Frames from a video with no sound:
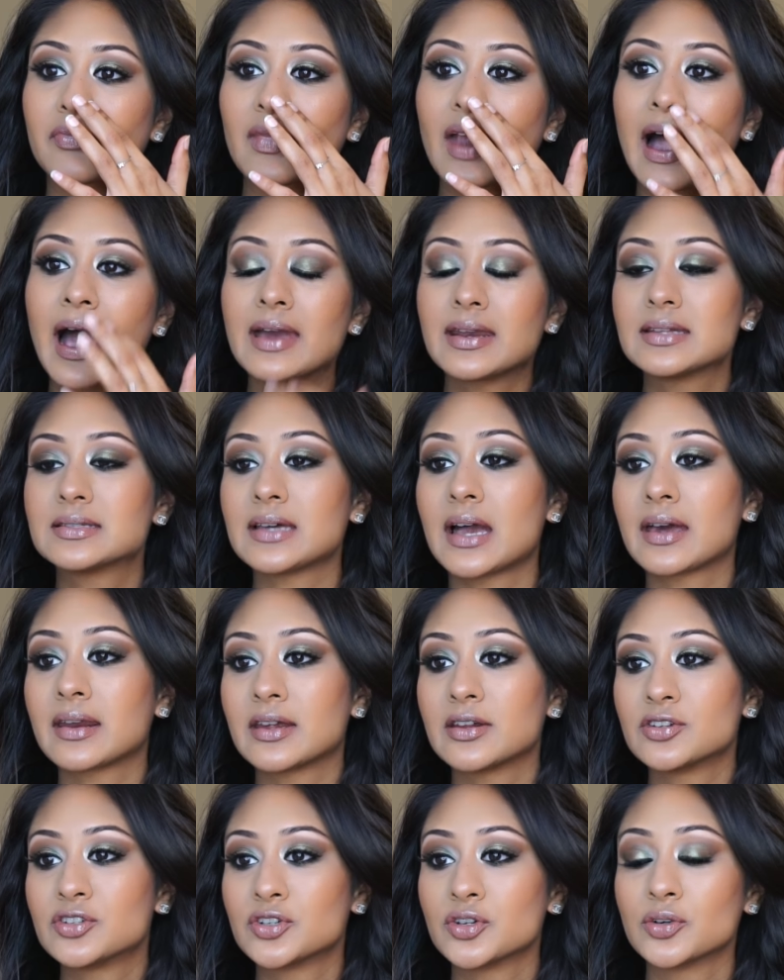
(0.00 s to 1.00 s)
I
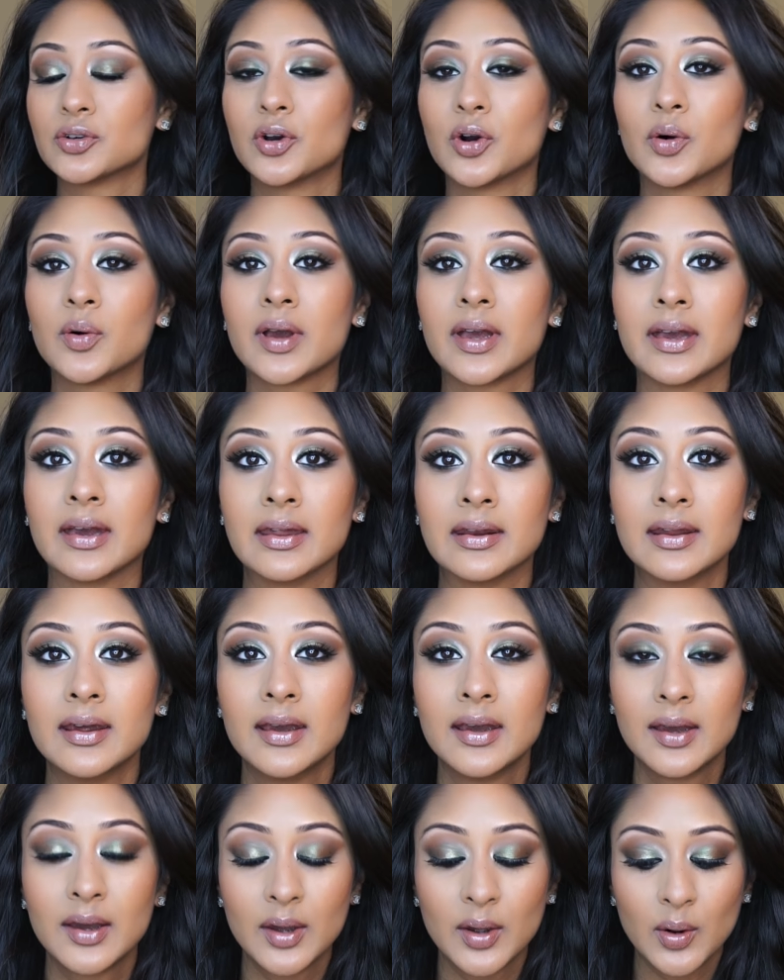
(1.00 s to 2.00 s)
decided to go in
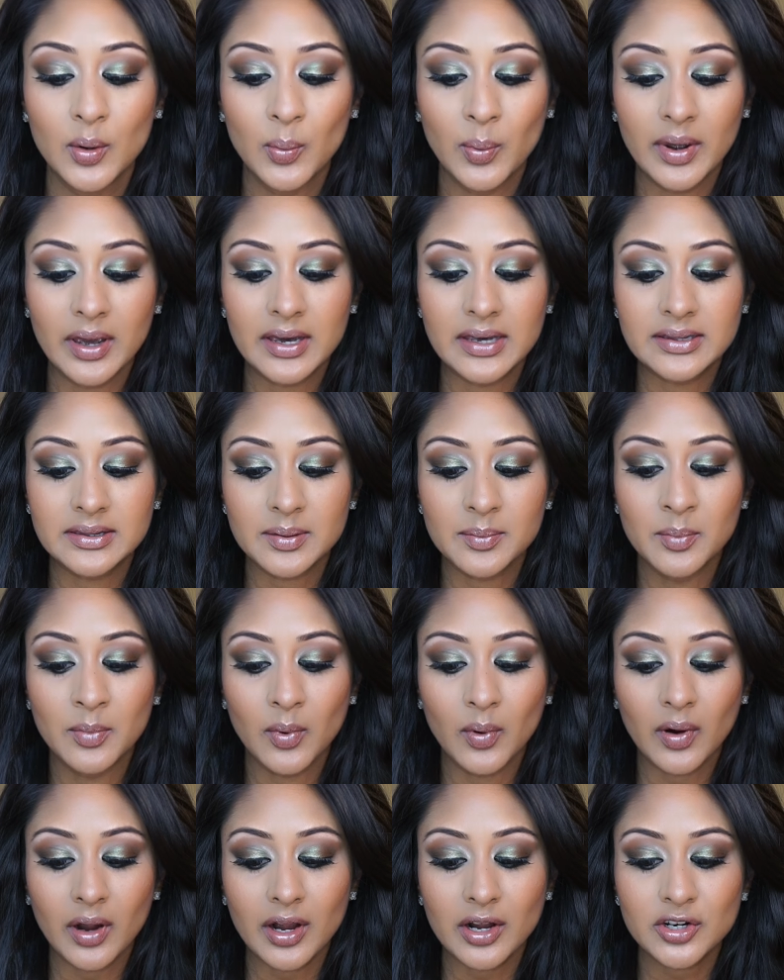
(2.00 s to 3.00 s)
with
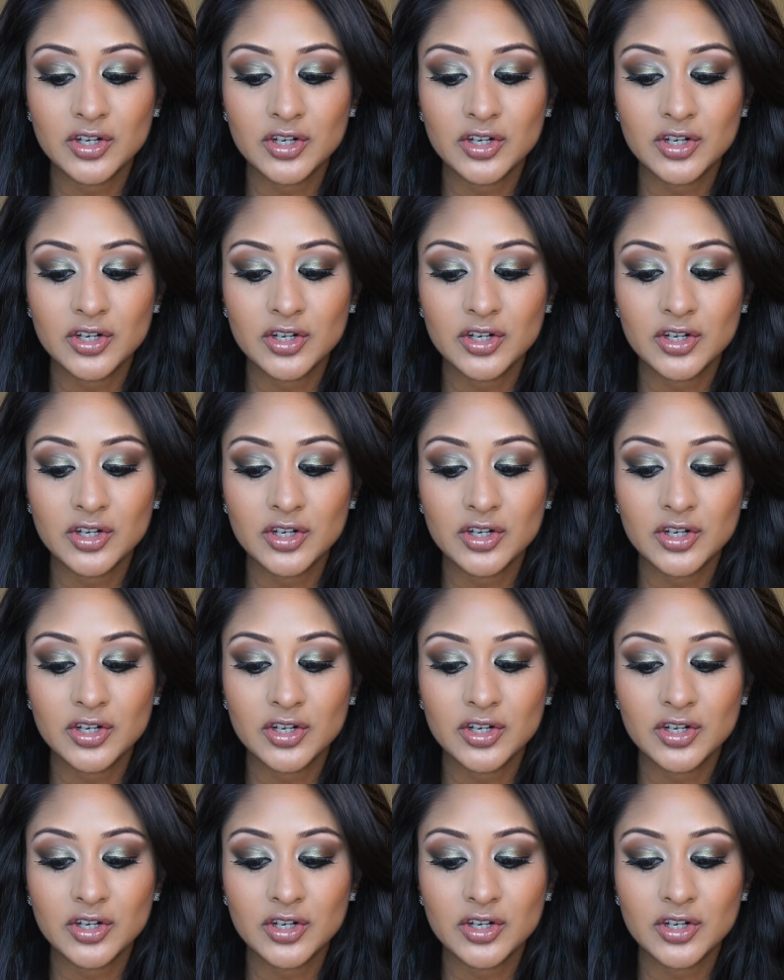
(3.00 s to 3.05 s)
more